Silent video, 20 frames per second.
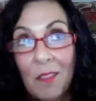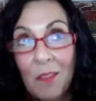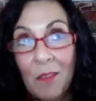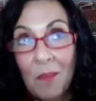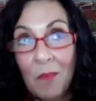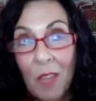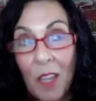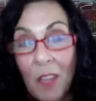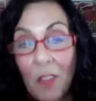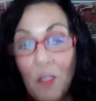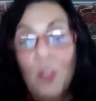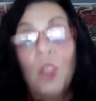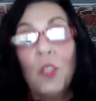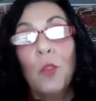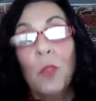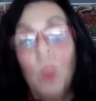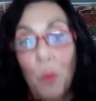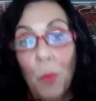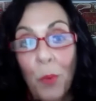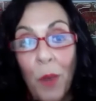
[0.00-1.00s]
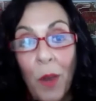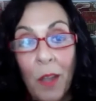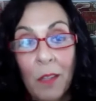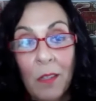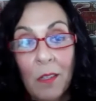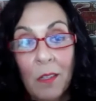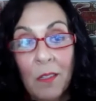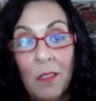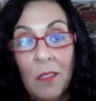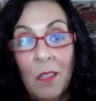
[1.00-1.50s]
tells you the
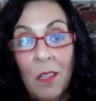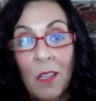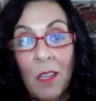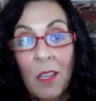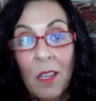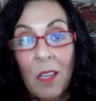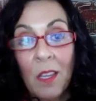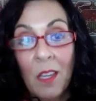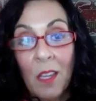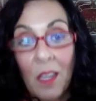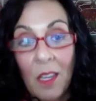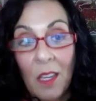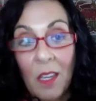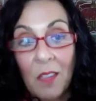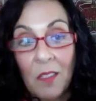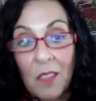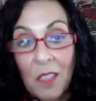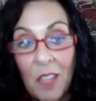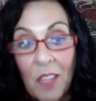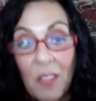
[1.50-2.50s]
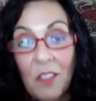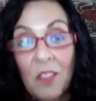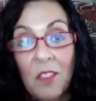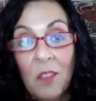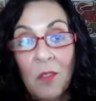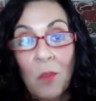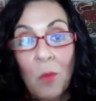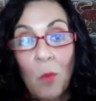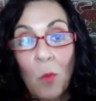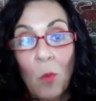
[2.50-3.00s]
product says
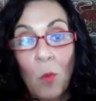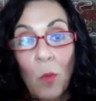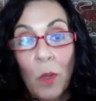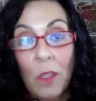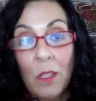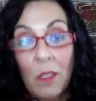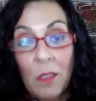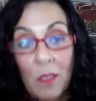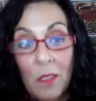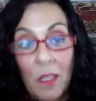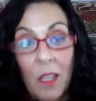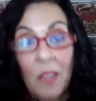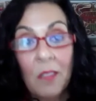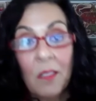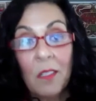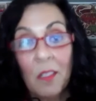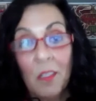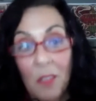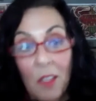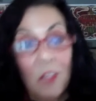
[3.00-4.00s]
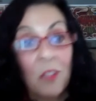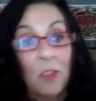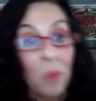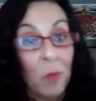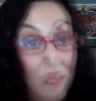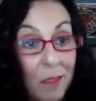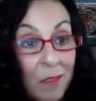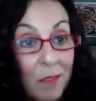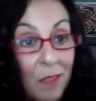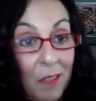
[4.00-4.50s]
what it says and does what
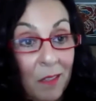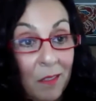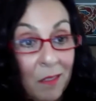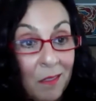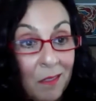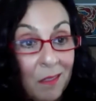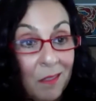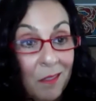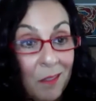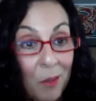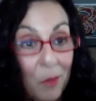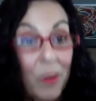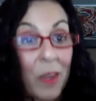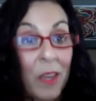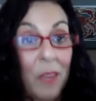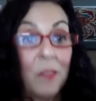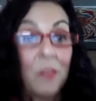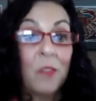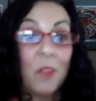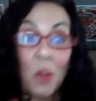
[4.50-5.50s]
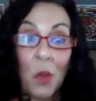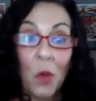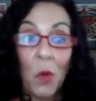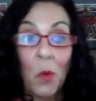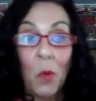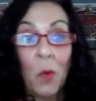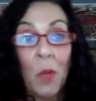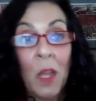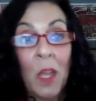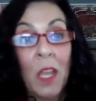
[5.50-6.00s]
it does. Okay. So
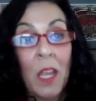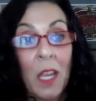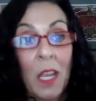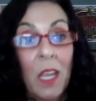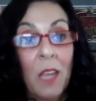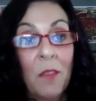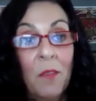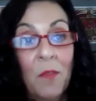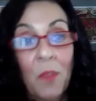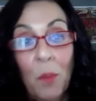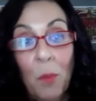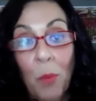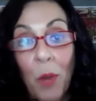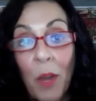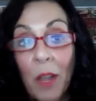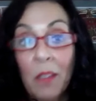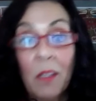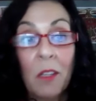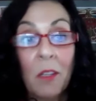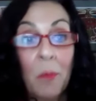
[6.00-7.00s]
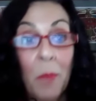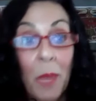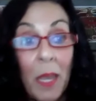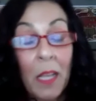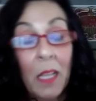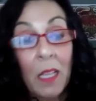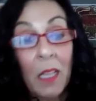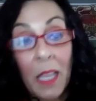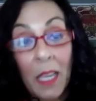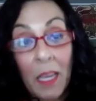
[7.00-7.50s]
if the product
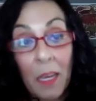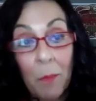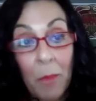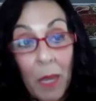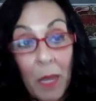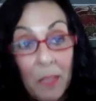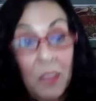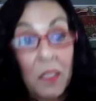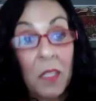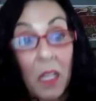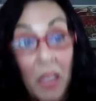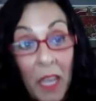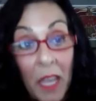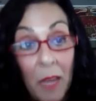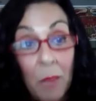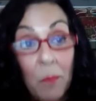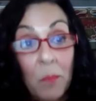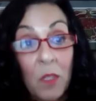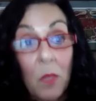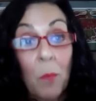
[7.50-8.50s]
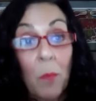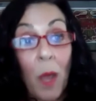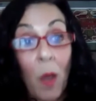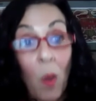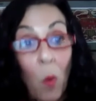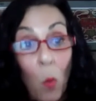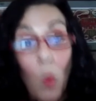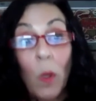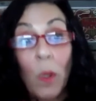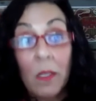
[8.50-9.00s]
makes claims
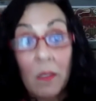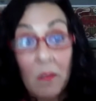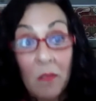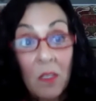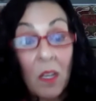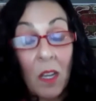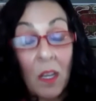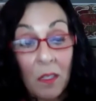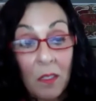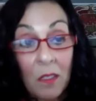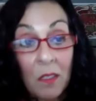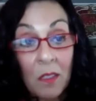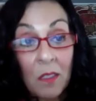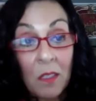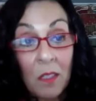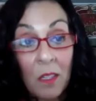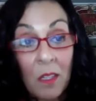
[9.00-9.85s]
about what it does,